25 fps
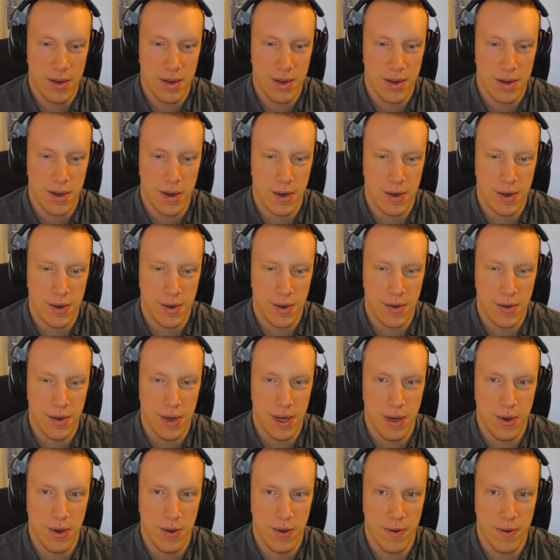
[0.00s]
Caracuda
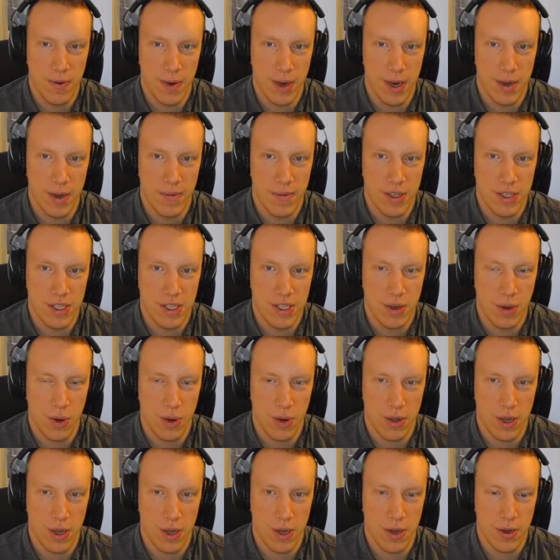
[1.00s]
or whatever it's
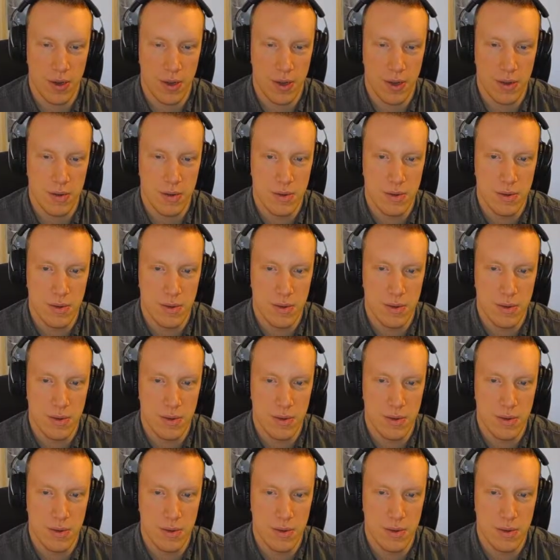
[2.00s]
called on you?